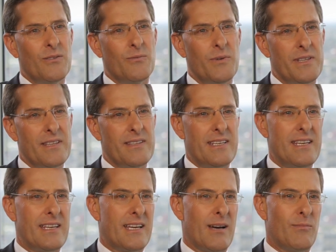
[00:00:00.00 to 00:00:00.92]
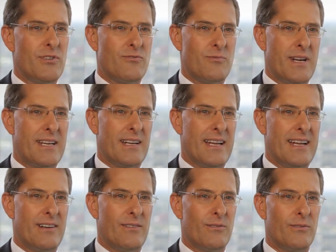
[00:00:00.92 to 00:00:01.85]
whether the income is
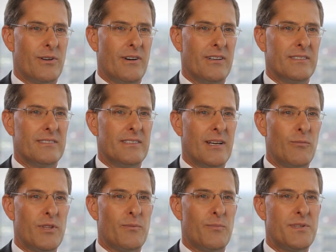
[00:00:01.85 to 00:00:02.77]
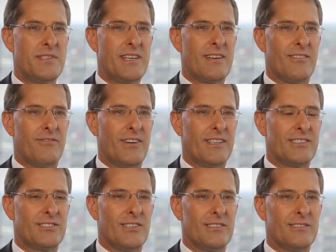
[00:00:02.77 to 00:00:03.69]
regulated or not, and with a particular
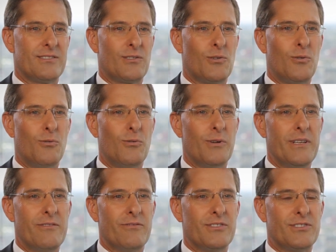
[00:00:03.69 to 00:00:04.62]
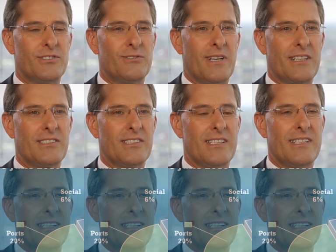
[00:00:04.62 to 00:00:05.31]
focus on core infrastructure.